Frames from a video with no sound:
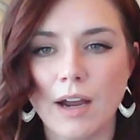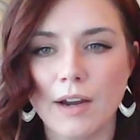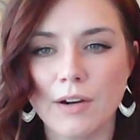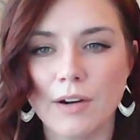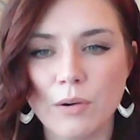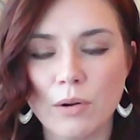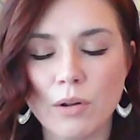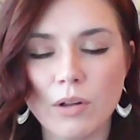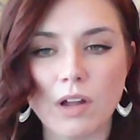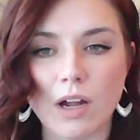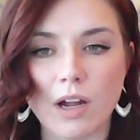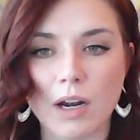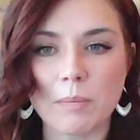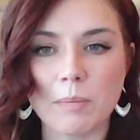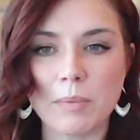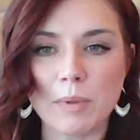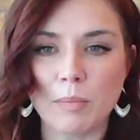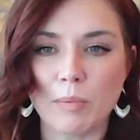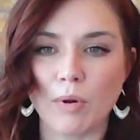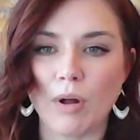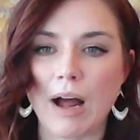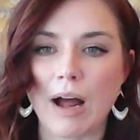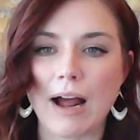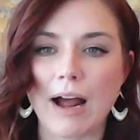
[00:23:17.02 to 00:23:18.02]
I know a lot of
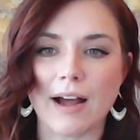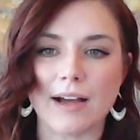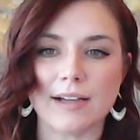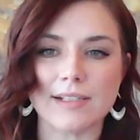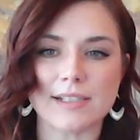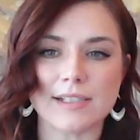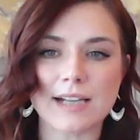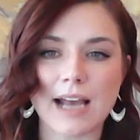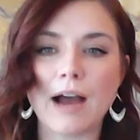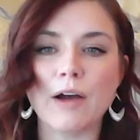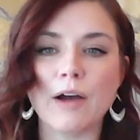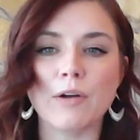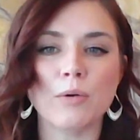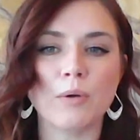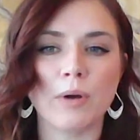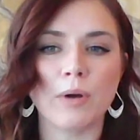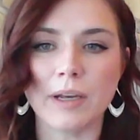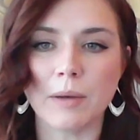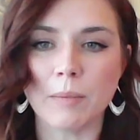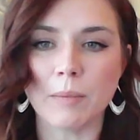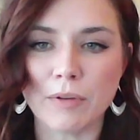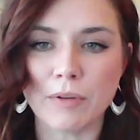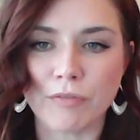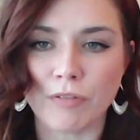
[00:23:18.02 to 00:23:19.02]
people ask, how do I
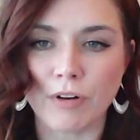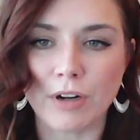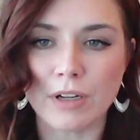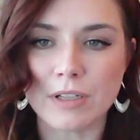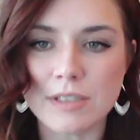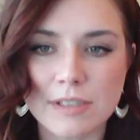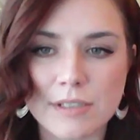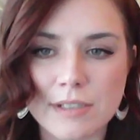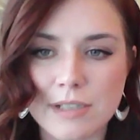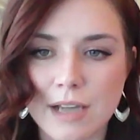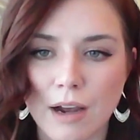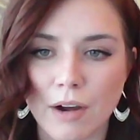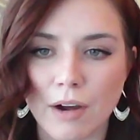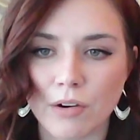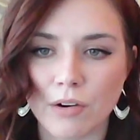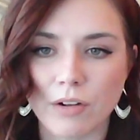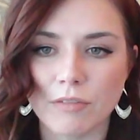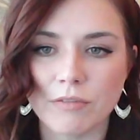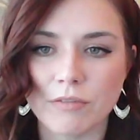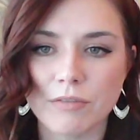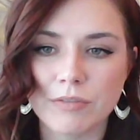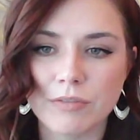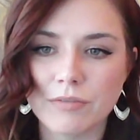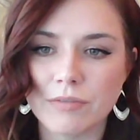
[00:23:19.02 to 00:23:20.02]
get my friends out
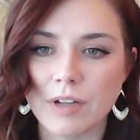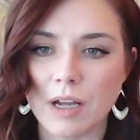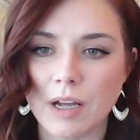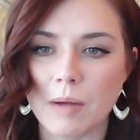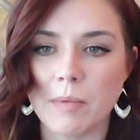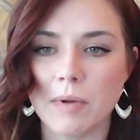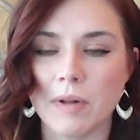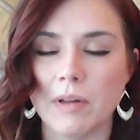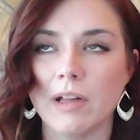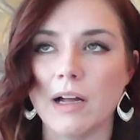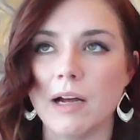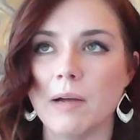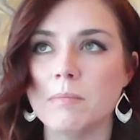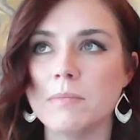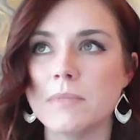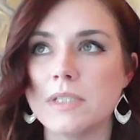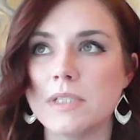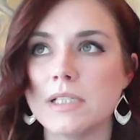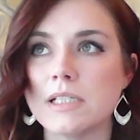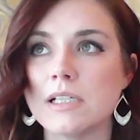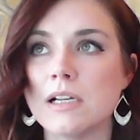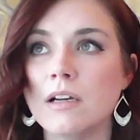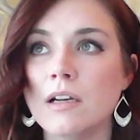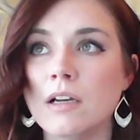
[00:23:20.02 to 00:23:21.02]
of
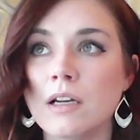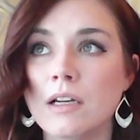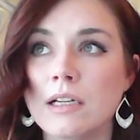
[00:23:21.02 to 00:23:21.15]
MLMs?